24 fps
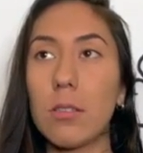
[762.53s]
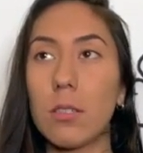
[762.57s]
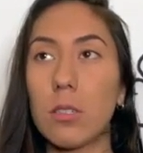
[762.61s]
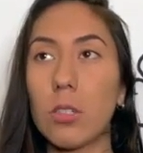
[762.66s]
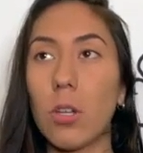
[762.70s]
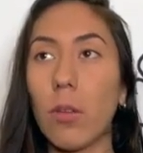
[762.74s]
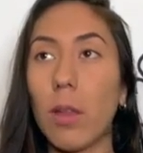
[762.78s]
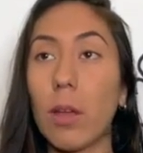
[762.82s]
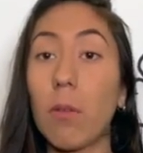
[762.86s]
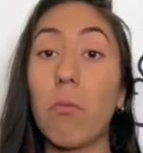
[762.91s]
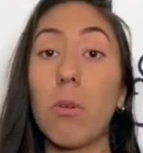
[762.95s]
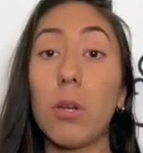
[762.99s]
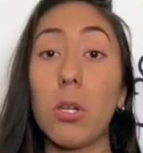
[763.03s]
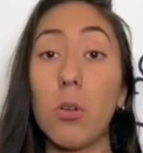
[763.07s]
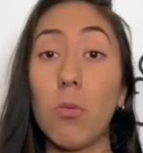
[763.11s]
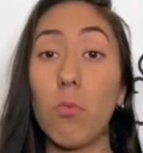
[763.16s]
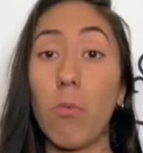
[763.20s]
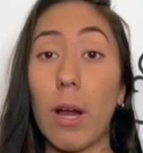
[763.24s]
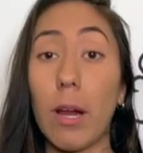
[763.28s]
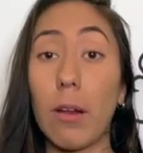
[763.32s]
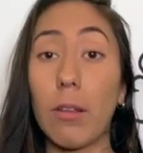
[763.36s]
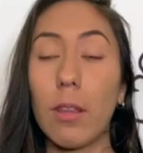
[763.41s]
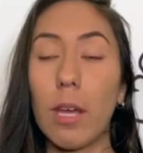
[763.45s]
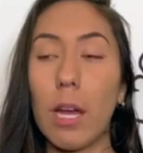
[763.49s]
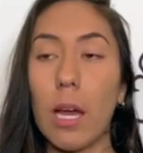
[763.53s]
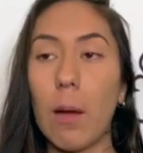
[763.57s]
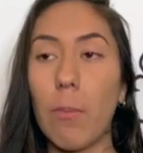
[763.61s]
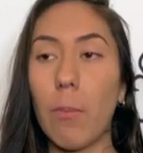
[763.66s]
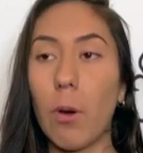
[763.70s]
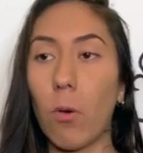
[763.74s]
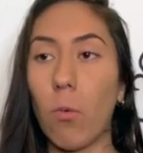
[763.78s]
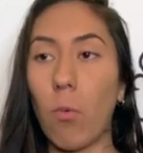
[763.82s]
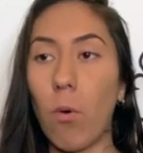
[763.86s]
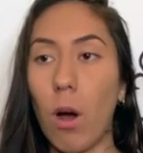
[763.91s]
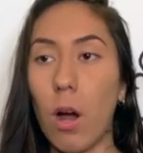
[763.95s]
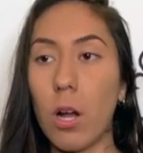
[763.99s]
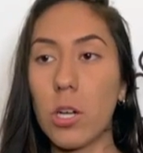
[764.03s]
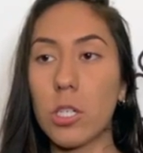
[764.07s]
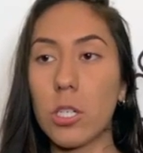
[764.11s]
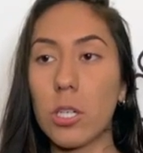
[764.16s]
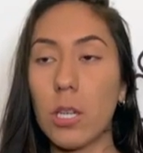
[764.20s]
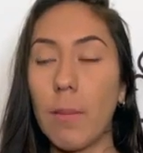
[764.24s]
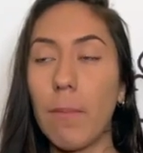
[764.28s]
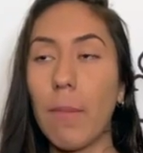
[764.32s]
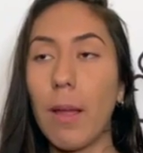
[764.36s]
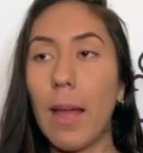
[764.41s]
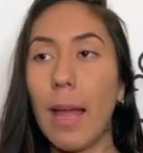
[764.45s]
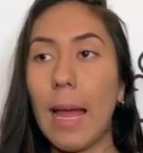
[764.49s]
So like when you wear them or wash
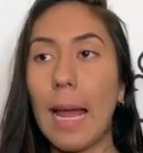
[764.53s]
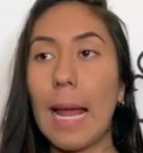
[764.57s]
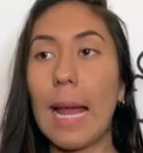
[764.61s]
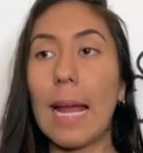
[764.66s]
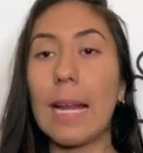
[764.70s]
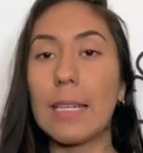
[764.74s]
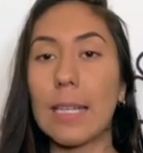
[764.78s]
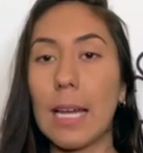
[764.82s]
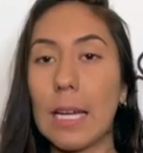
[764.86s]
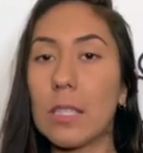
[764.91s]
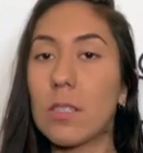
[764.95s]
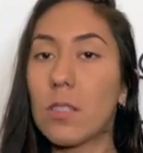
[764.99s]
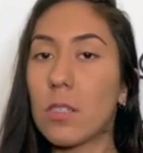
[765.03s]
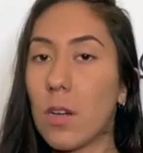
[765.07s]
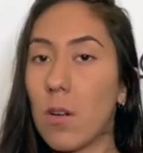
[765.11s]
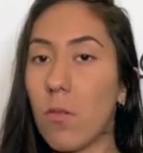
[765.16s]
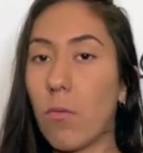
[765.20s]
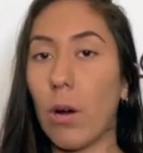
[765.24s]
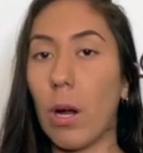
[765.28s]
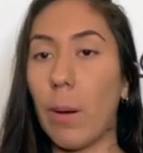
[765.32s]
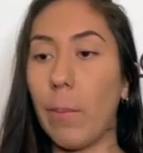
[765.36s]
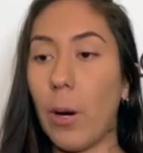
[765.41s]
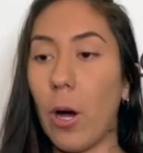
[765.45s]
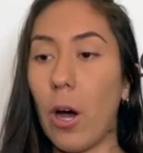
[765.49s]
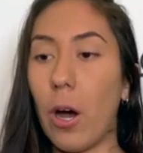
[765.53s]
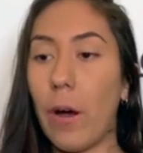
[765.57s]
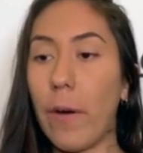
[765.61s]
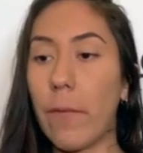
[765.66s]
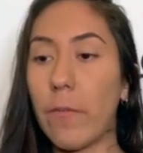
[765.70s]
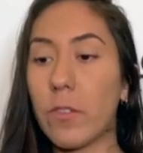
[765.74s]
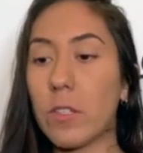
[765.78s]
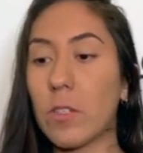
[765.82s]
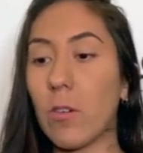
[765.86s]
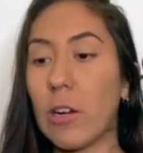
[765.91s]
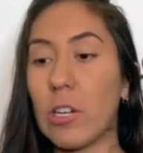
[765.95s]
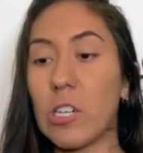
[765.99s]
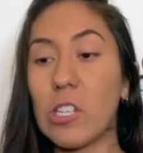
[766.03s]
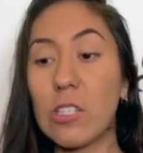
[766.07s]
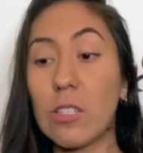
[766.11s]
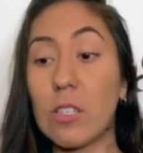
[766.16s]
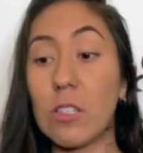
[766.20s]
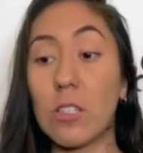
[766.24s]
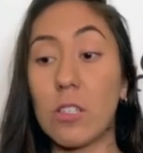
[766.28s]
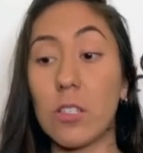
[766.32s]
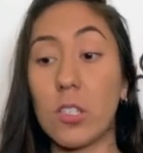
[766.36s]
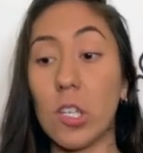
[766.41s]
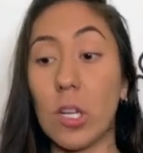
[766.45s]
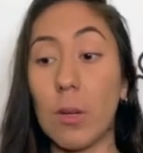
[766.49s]
them, it tends to rub off. So I just
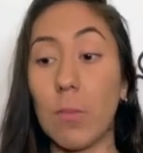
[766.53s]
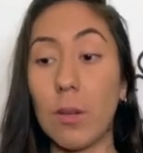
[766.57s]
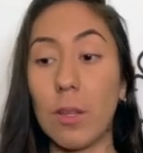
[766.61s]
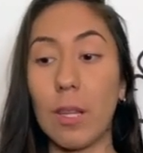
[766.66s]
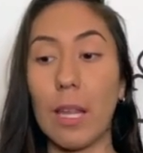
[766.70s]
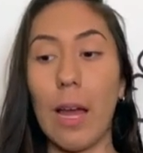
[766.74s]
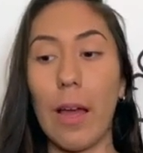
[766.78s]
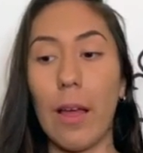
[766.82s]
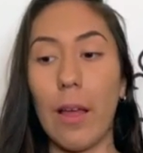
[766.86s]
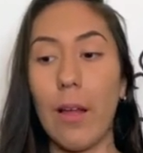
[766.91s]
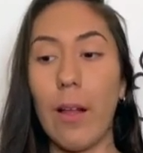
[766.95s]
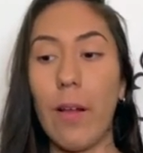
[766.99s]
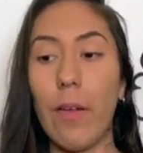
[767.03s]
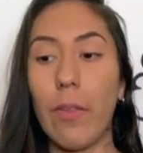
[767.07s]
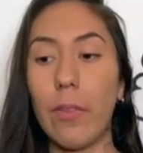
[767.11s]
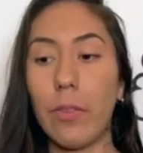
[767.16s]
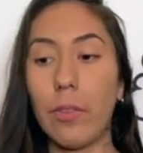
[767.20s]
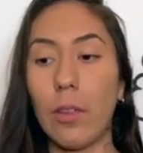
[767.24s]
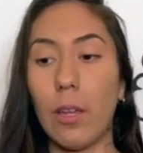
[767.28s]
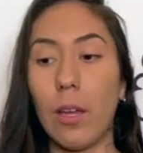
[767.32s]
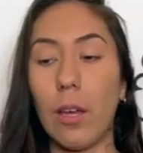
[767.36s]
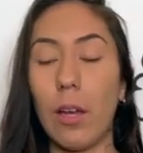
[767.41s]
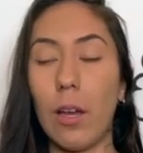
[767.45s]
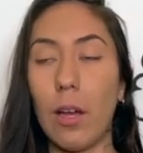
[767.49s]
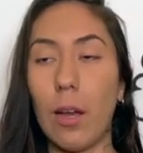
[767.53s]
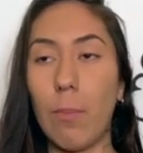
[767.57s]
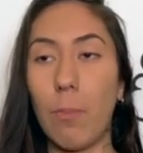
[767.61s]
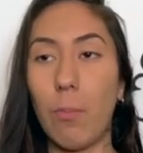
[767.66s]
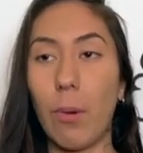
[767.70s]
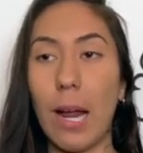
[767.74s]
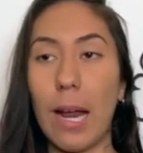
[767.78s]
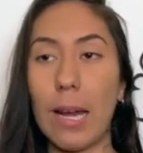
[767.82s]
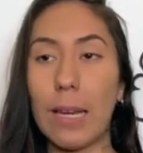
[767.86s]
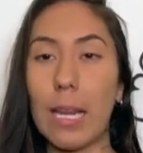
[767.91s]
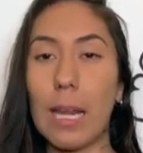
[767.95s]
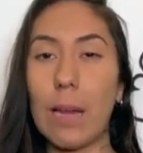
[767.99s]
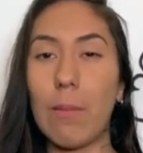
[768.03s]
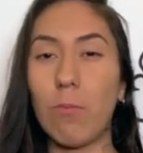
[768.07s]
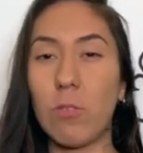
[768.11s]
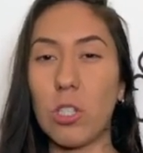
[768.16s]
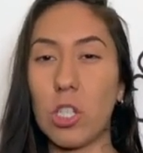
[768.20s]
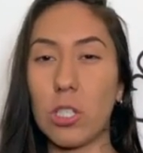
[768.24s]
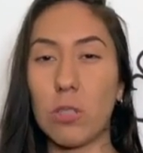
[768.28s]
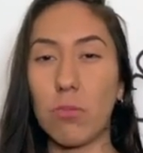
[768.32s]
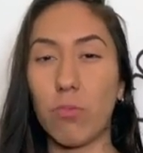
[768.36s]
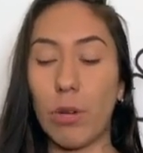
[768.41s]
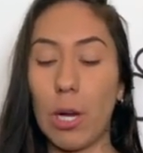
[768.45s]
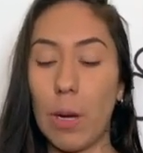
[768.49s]
assumed that the brand name
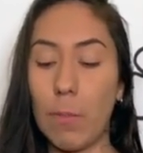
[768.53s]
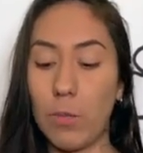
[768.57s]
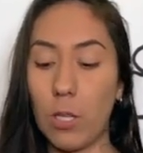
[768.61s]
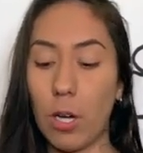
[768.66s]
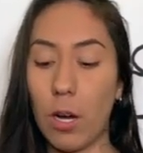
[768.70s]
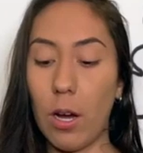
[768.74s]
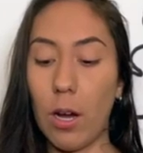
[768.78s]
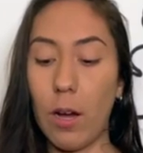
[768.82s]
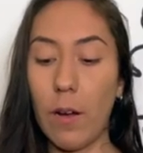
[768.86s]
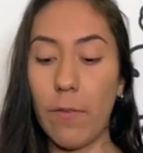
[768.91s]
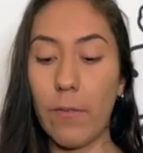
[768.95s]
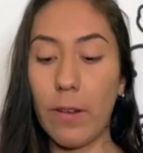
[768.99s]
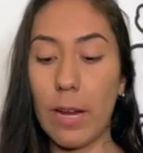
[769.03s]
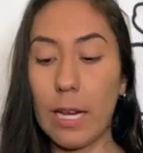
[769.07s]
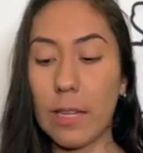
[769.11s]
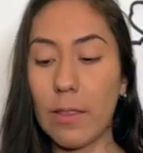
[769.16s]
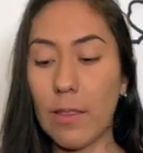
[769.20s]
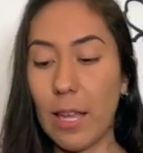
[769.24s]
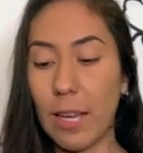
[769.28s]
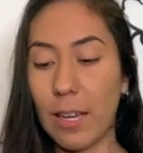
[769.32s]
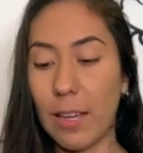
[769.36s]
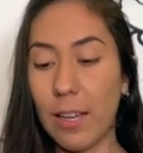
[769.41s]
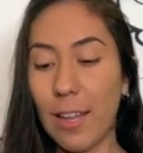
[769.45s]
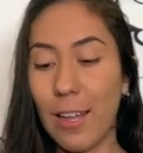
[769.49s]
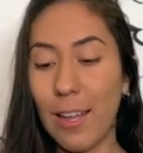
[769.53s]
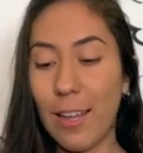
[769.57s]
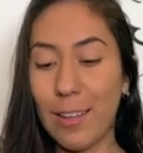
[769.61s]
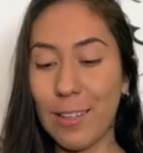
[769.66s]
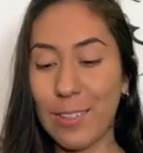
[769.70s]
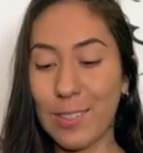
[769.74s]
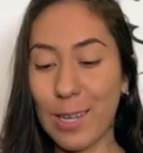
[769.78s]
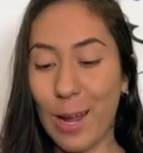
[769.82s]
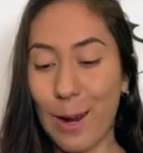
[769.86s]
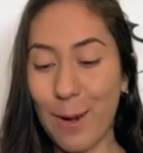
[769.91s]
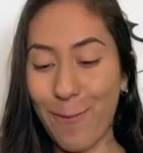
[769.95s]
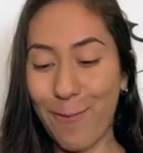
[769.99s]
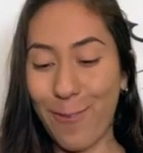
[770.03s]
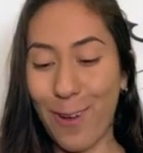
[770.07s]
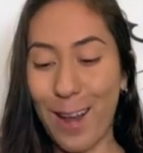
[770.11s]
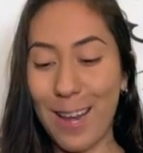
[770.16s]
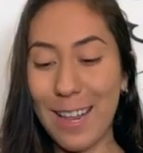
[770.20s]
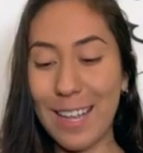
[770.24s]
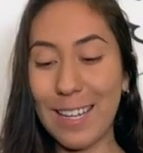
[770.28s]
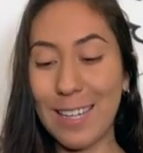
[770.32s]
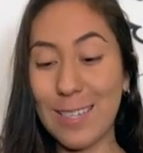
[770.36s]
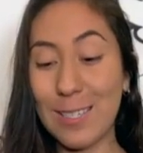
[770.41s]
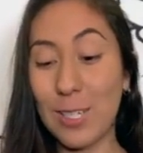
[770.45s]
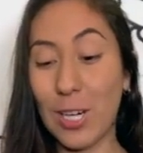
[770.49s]
just rubbed off, and like it's kind of
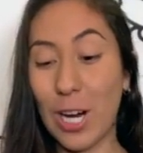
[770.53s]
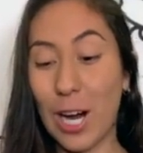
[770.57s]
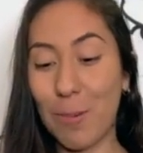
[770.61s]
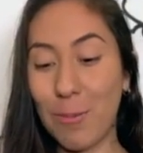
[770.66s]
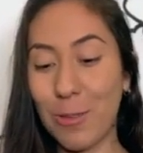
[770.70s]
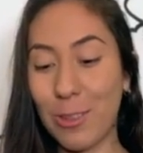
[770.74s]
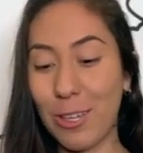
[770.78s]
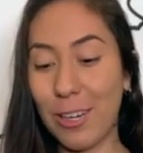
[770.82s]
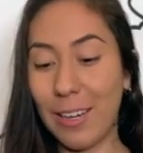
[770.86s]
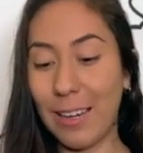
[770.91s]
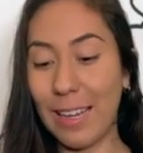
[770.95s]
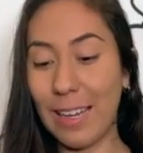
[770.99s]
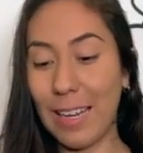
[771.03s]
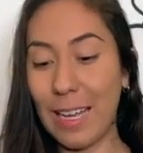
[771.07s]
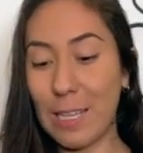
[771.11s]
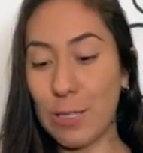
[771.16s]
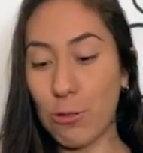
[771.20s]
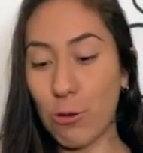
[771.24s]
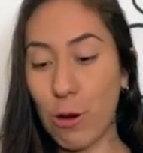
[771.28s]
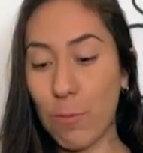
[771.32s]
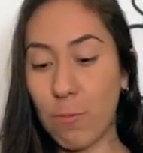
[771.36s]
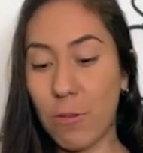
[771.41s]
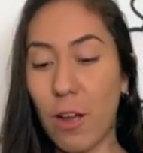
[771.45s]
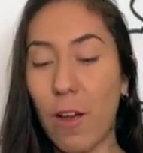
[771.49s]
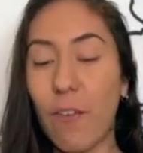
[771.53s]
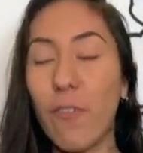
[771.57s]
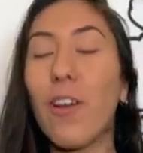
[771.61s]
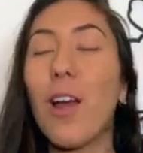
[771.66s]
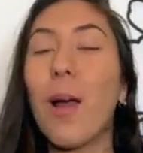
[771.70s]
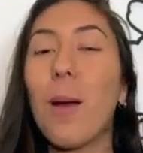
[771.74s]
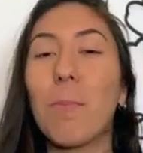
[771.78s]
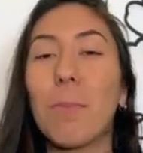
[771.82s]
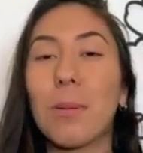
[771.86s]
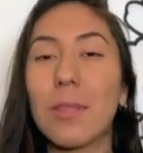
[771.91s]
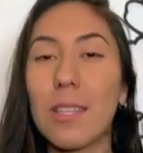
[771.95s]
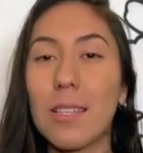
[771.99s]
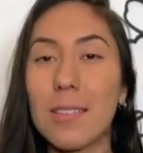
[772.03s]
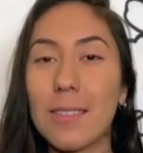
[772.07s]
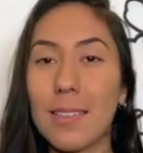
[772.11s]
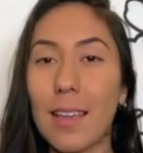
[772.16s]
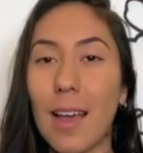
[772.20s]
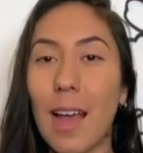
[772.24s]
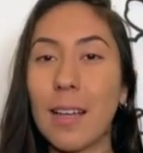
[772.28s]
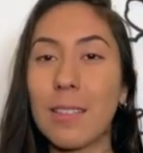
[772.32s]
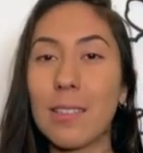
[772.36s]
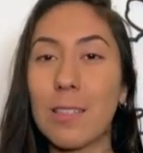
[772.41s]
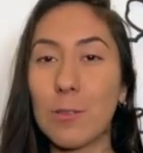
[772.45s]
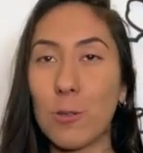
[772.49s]
funny because carbon 38 has rubbed off, but the
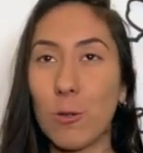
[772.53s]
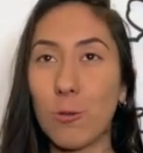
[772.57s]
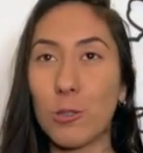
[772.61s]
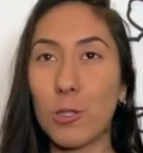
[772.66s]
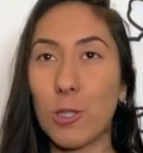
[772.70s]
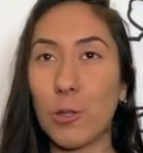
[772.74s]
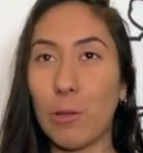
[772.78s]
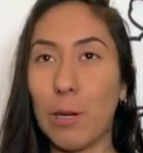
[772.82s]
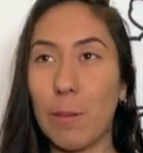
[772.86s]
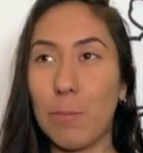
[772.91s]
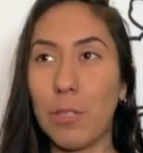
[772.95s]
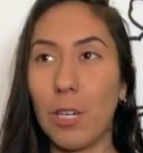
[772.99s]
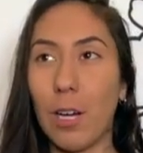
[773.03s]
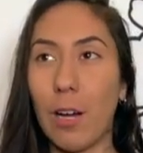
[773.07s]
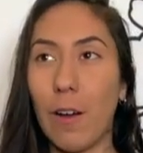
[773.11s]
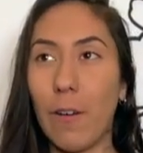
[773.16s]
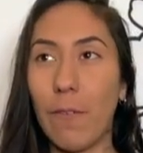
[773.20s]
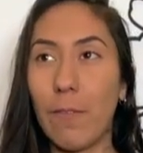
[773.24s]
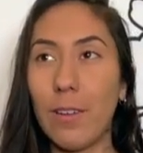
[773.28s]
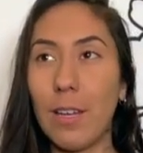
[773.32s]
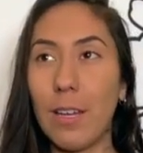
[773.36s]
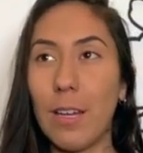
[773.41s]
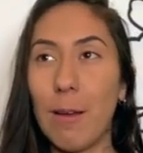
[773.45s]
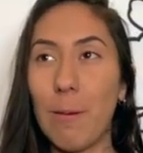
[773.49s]
size is also rubbed off.